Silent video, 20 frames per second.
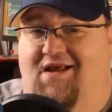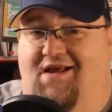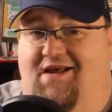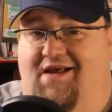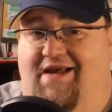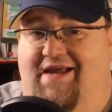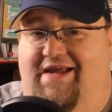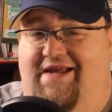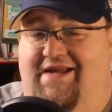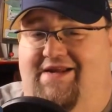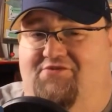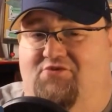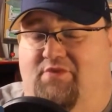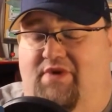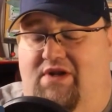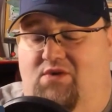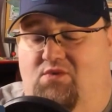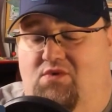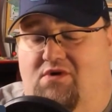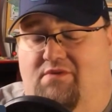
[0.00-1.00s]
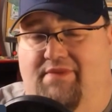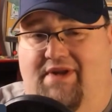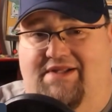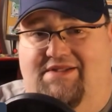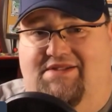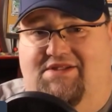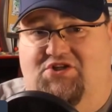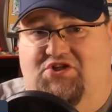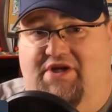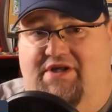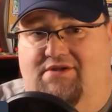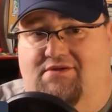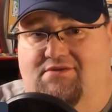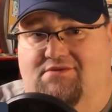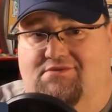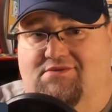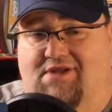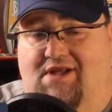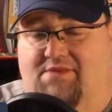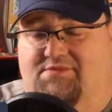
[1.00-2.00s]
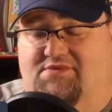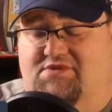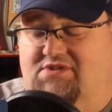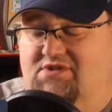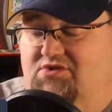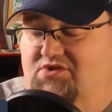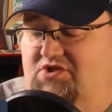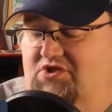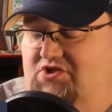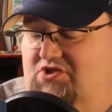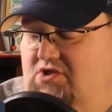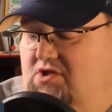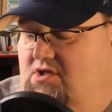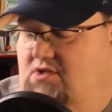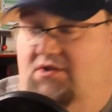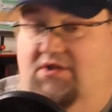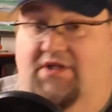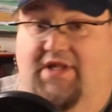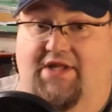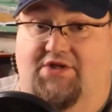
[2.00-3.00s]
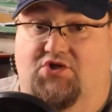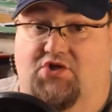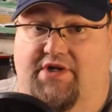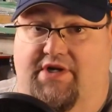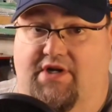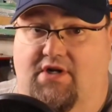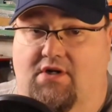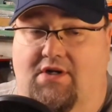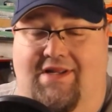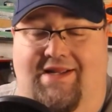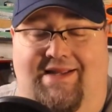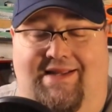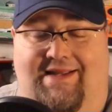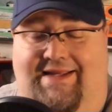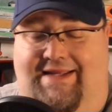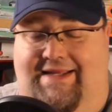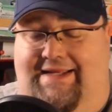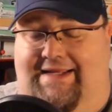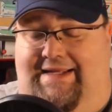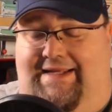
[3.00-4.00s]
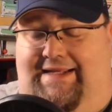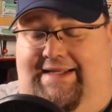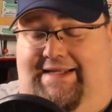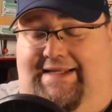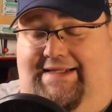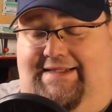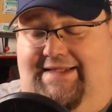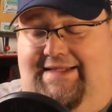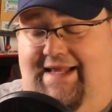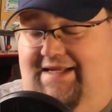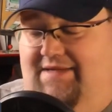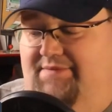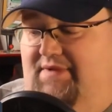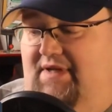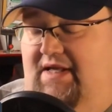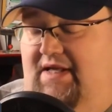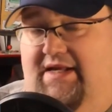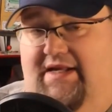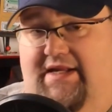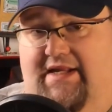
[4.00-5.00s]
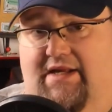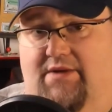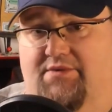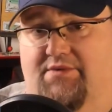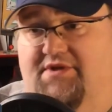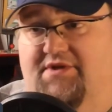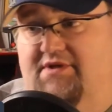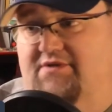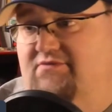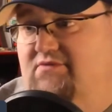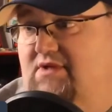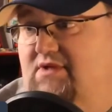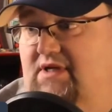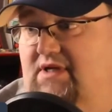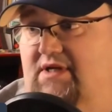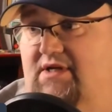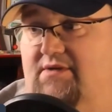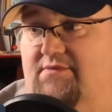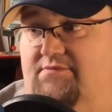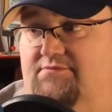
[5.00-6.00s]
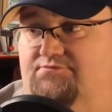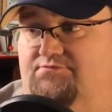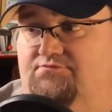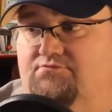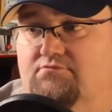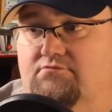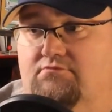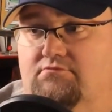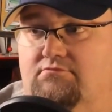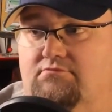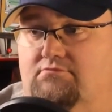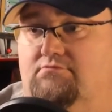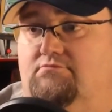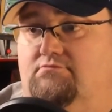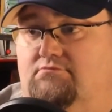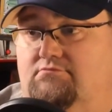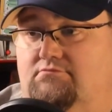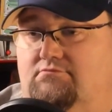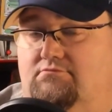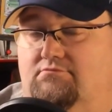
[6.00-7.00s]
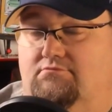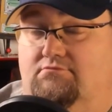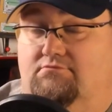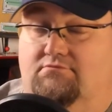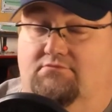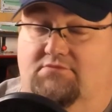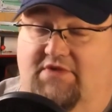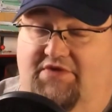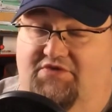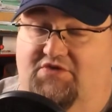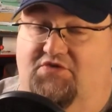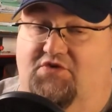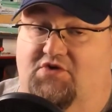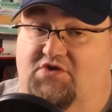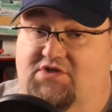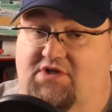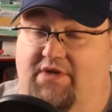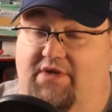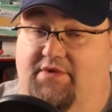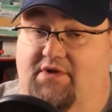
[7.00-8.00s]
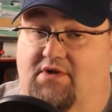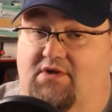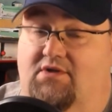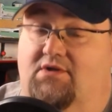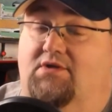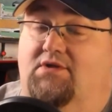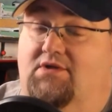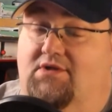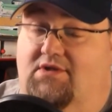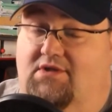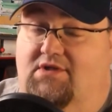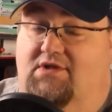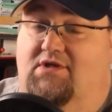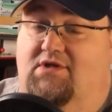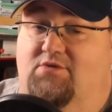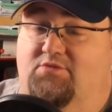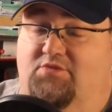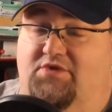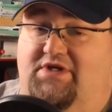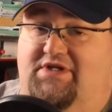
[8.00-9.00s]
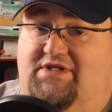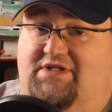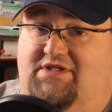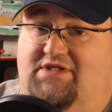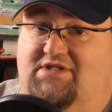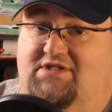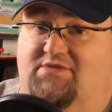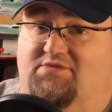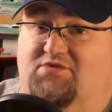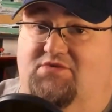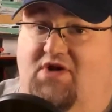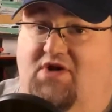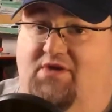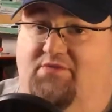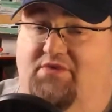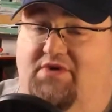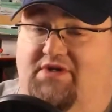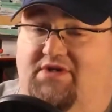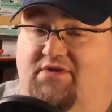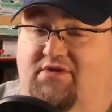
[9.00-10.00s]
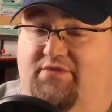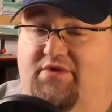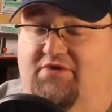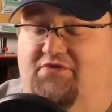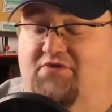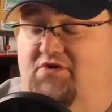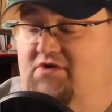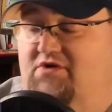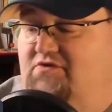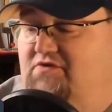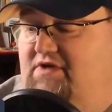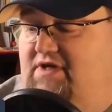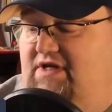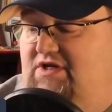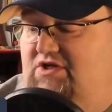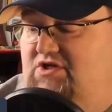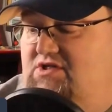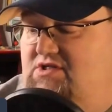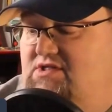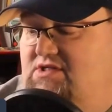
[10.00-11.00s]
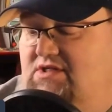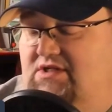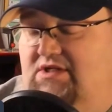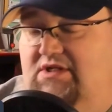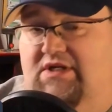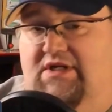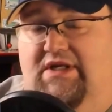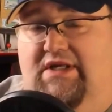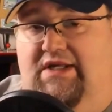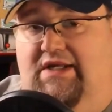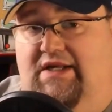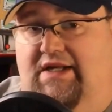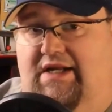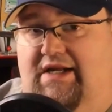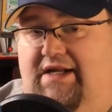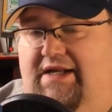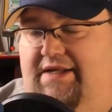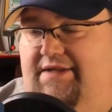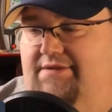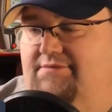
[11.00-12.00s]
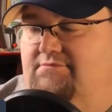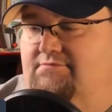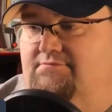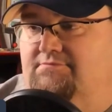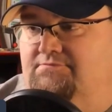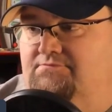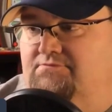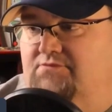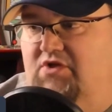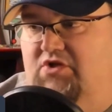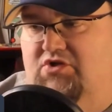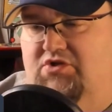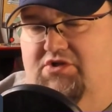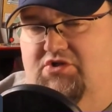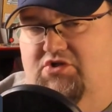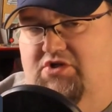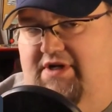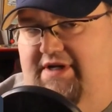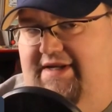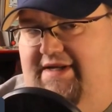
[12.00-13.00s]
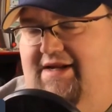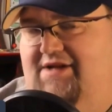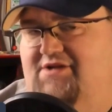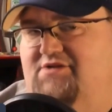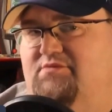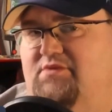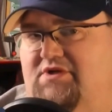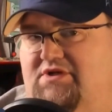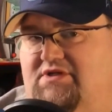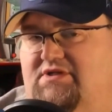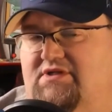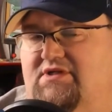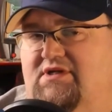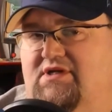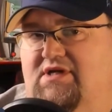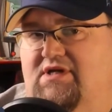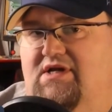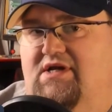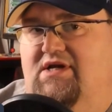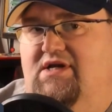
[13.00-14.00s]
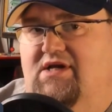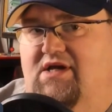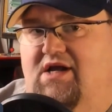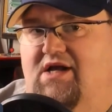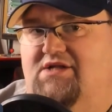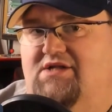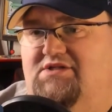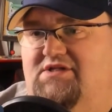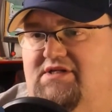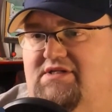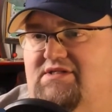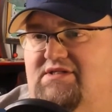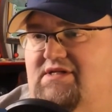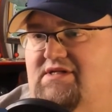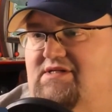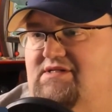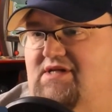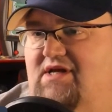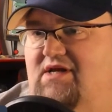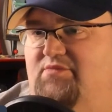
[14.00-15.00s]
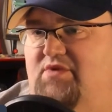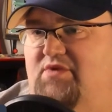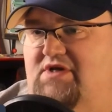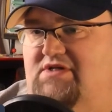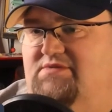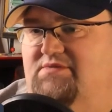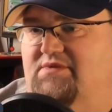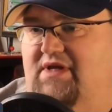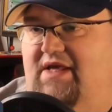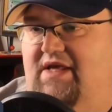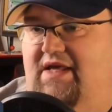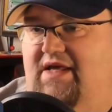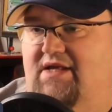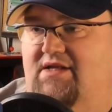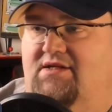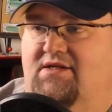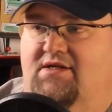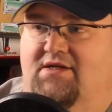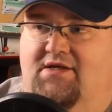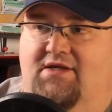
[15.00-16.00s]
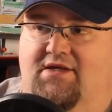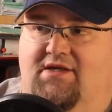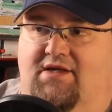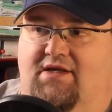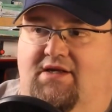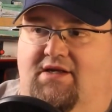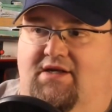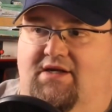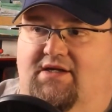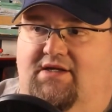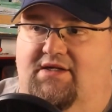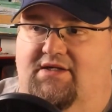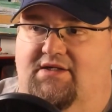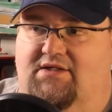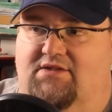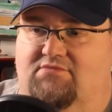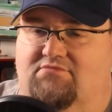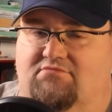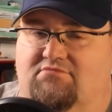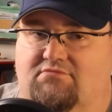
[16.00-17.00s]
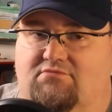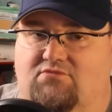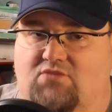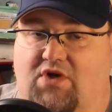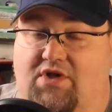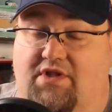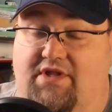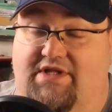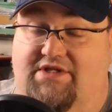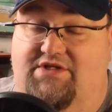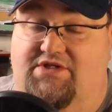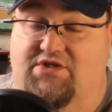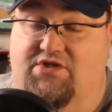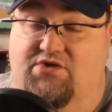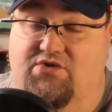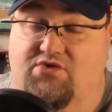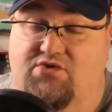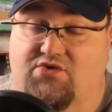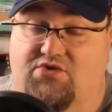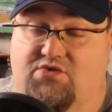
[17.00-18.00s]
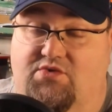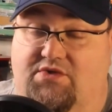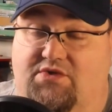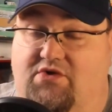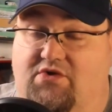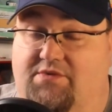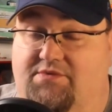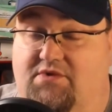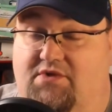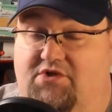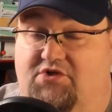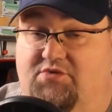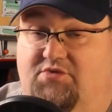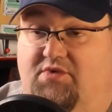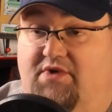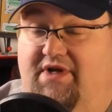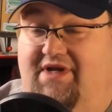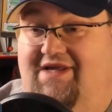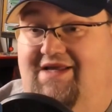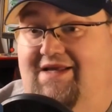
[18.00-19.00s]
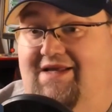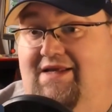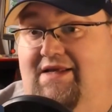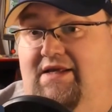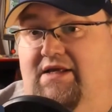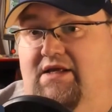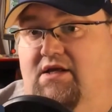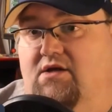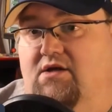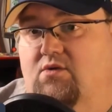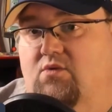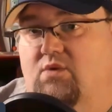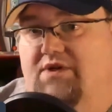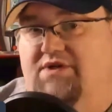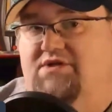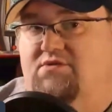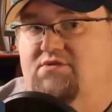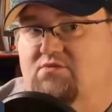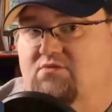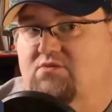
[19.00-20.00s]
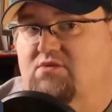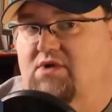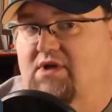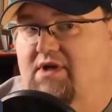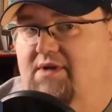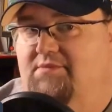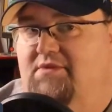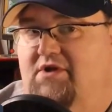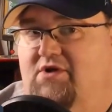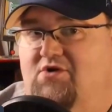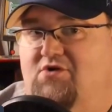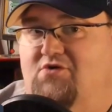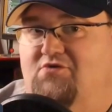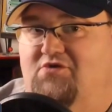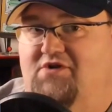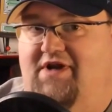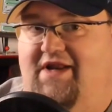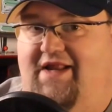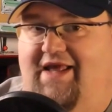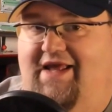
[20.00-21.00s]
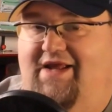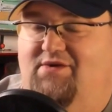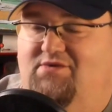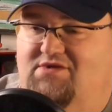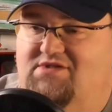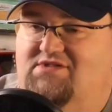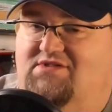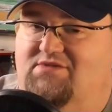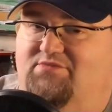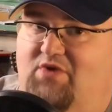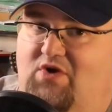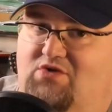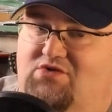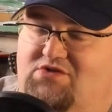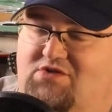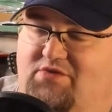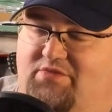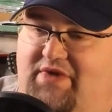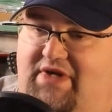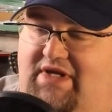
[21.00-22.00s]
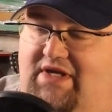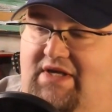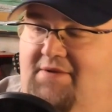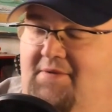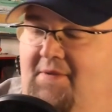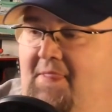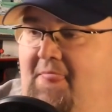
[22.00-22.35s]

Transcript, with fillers: Hey everybody, welcome back to the channel. I'm Satoshi Sean. Glad you're here. Glad to be hanging out with you. Um, if it's your first time here, please hit the subscribe button and the bell for notifications. I usually try to get out as much content as I possibly can, um, whether that's news with the crypto lunch break, which what I'm going to go over today was supposed to be.